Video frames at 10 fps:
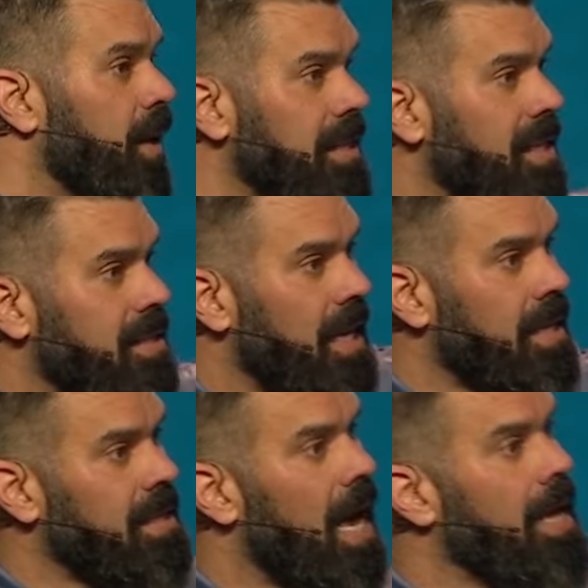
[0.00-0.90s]
because it's
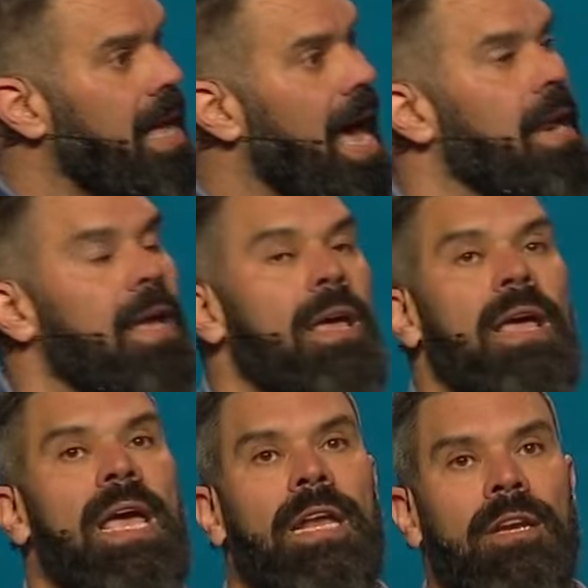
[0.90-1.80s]
inside that
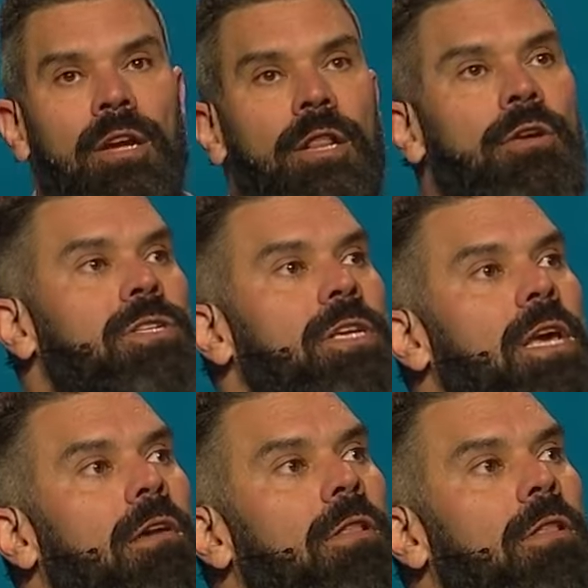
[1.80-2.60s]
inclusio.